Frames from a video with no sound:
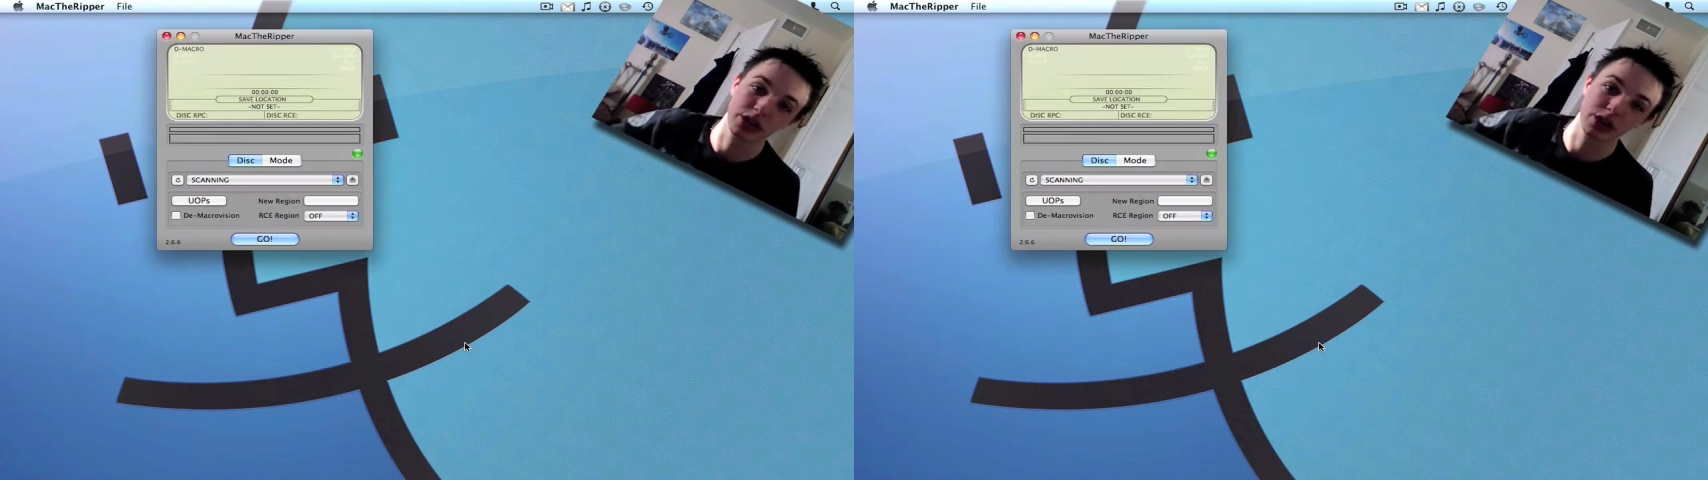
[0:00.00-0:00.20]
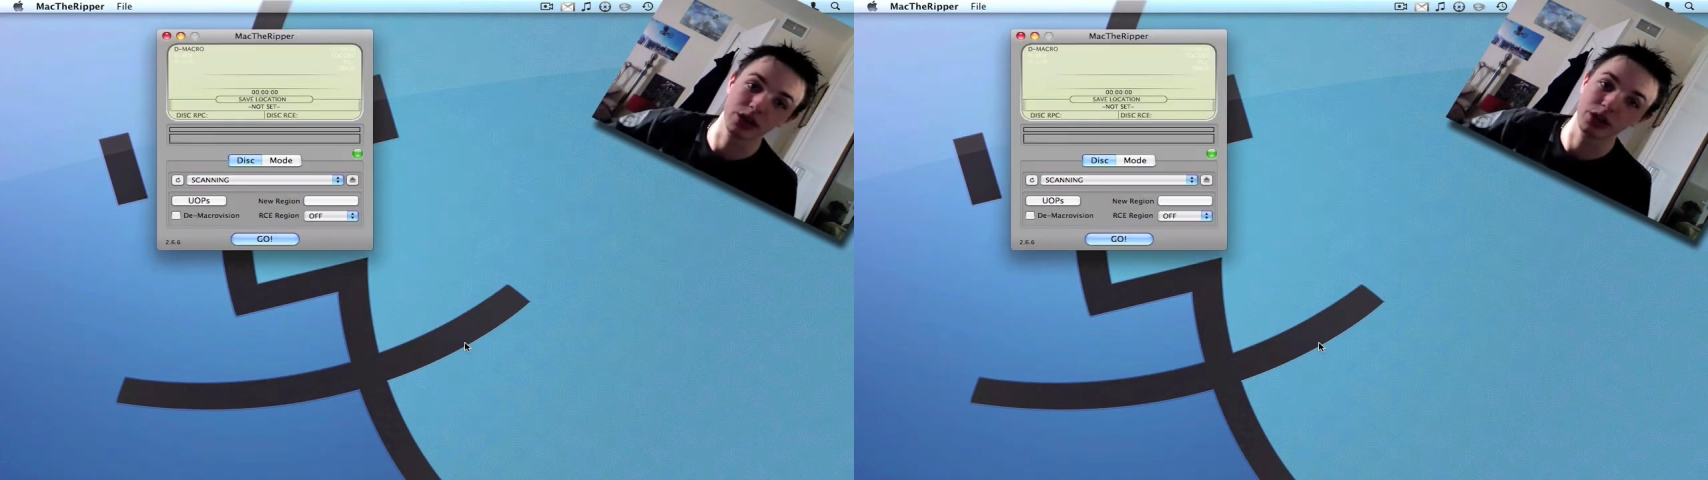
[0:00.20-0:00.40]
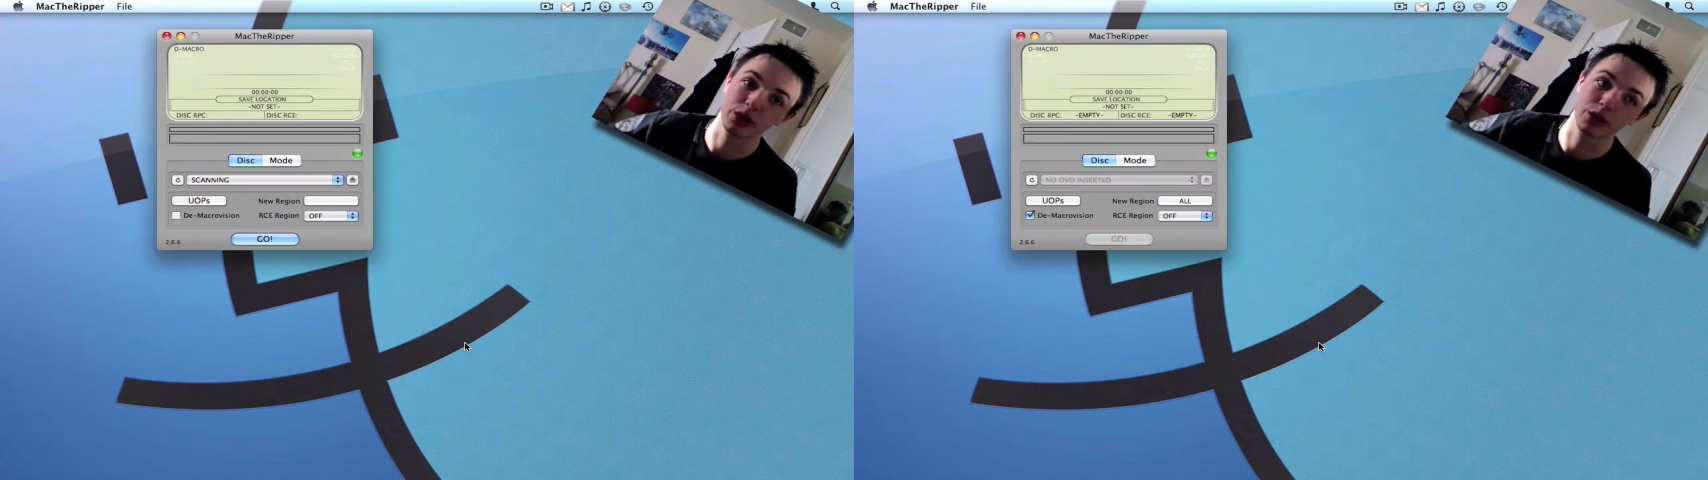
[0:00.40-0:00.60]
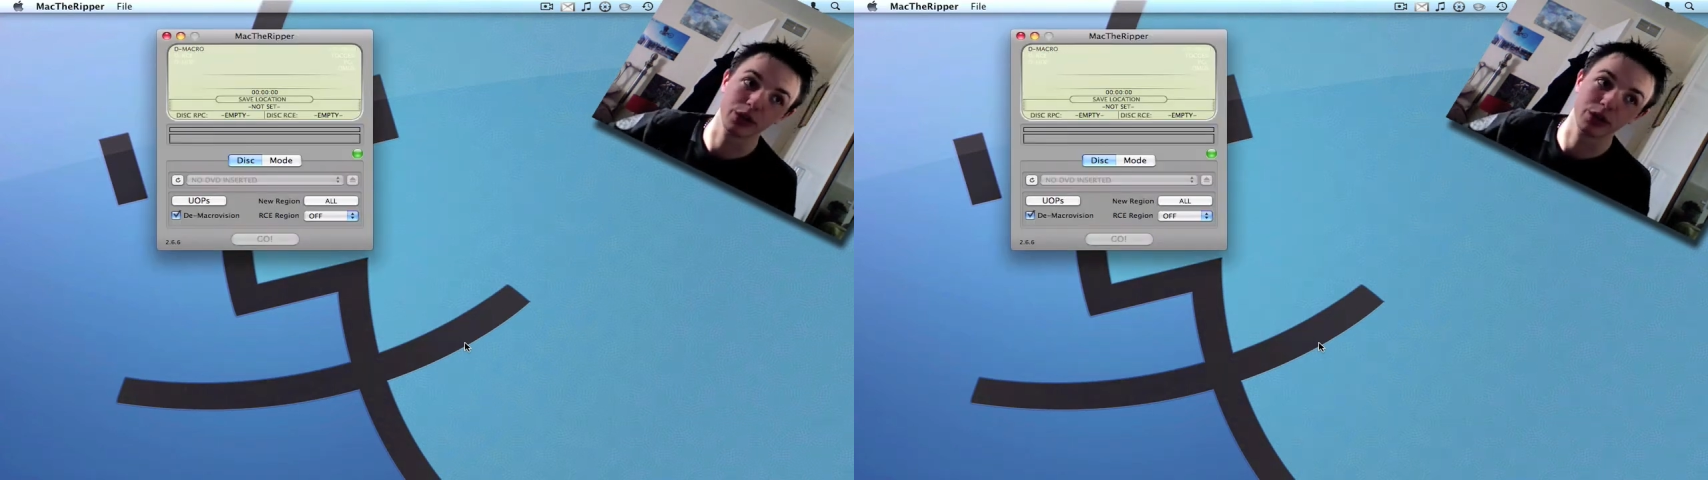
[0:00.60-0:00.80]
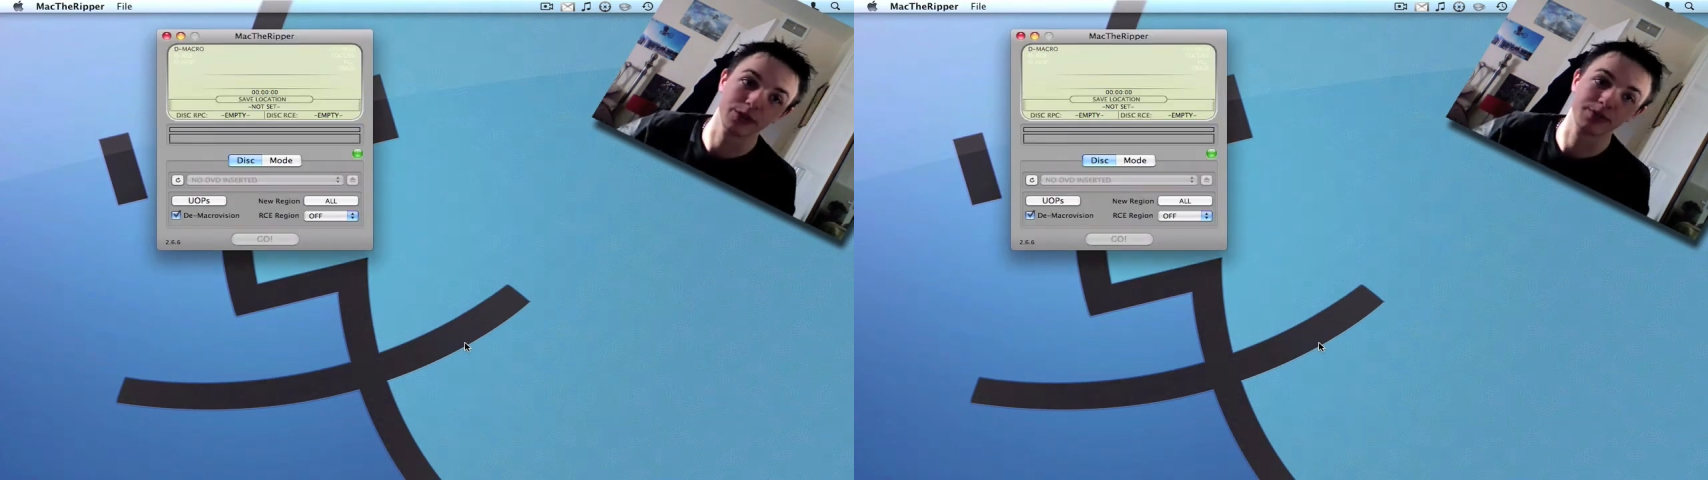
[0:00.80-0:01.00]

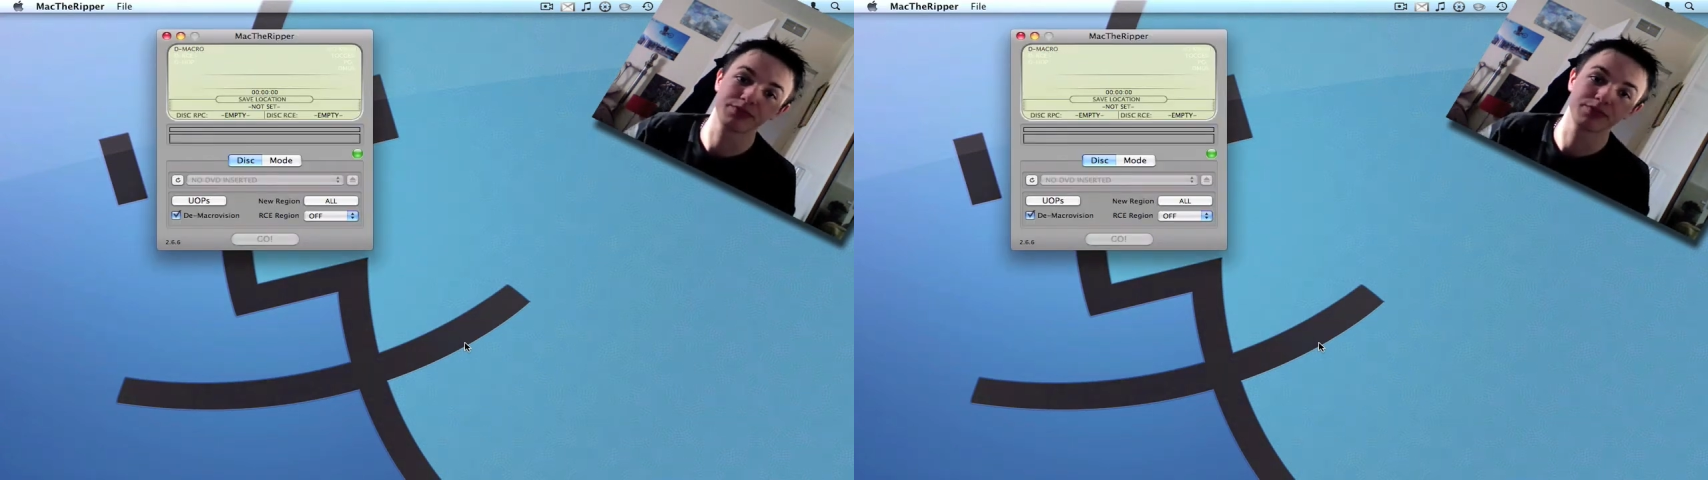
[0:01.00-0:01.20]
to